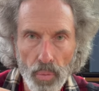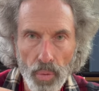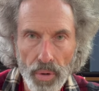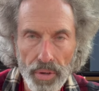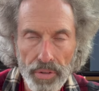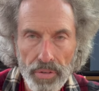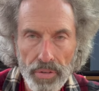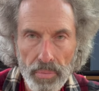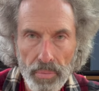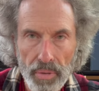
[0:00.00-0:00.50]

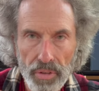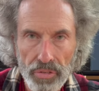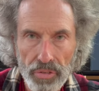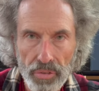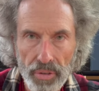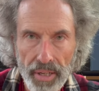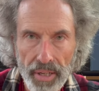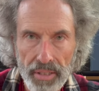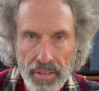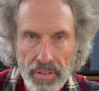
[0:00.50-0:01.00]
whether a
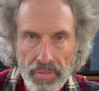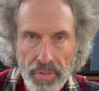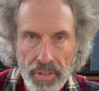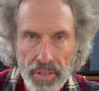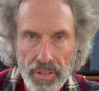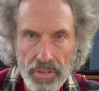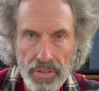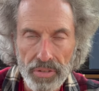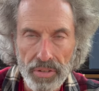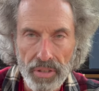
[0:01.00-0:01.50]
muscle
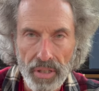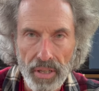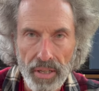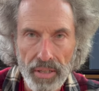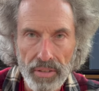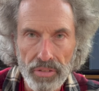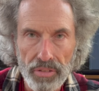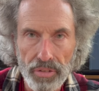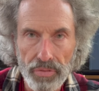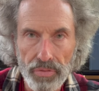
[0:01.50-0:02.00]
activates or
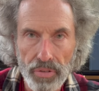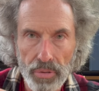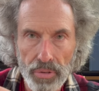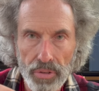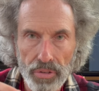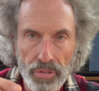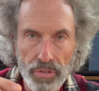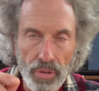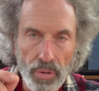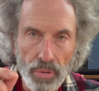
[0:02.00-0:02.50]
not, to
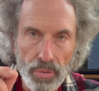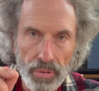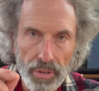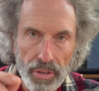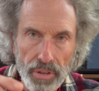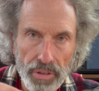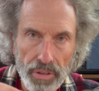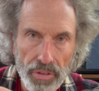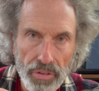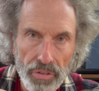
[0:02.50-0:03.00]
focus only
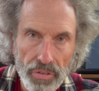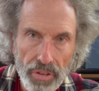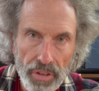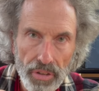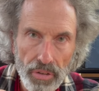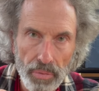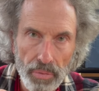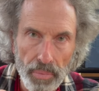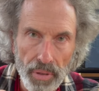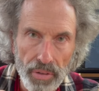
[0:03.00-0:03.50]
on a
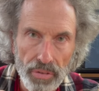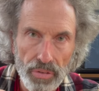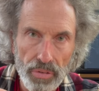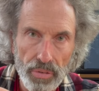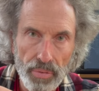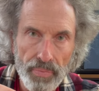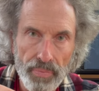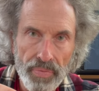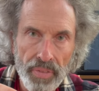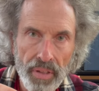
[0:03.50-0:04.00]
single
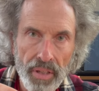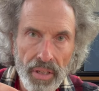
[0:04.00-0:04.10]
muscle